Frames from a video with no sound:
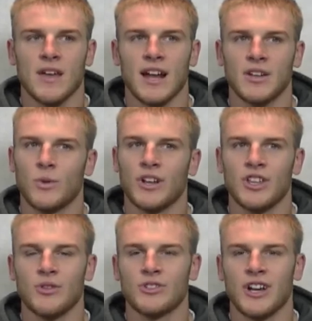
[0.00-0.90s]
I didn't want a
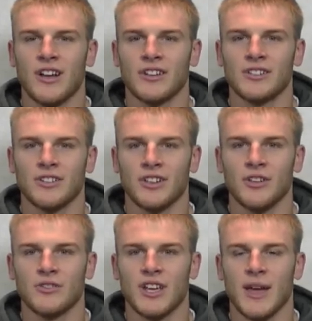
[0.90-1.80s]
huge college or a
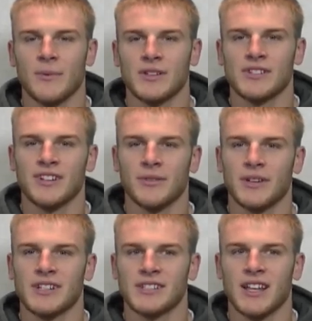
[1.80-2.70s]
huge campus,
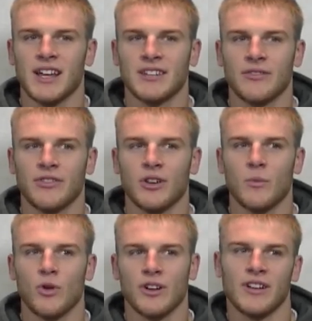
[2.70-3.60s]
because I like to feel
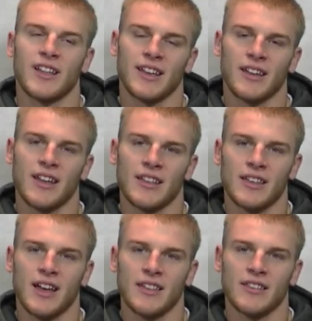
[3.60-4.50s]
more like at
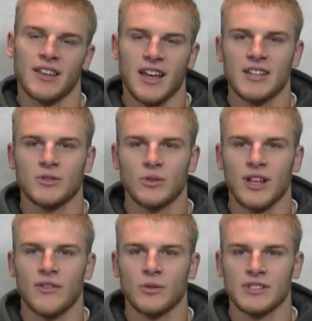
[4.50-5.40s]
the high school
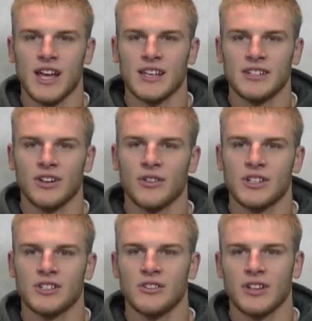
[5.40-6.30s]
level was nice,
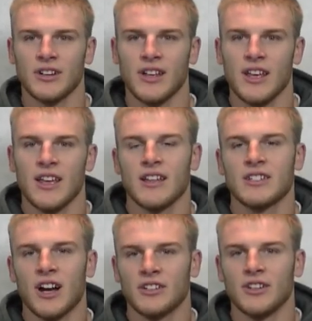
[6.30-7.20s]
because you can
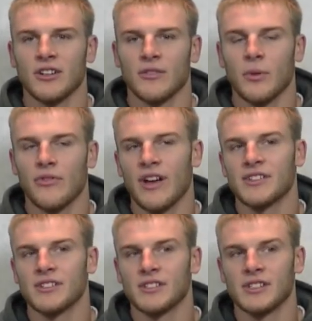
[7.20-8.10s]
talk to your
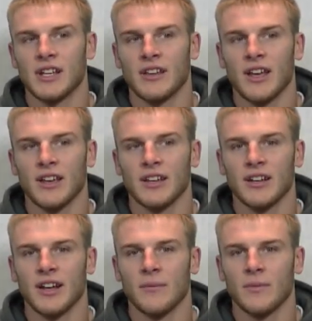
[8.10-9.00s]
professors and they
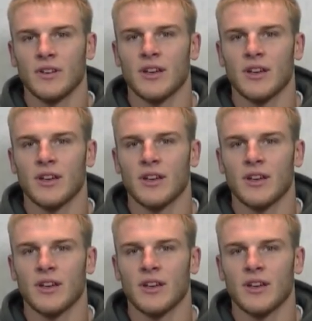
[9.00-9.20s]
can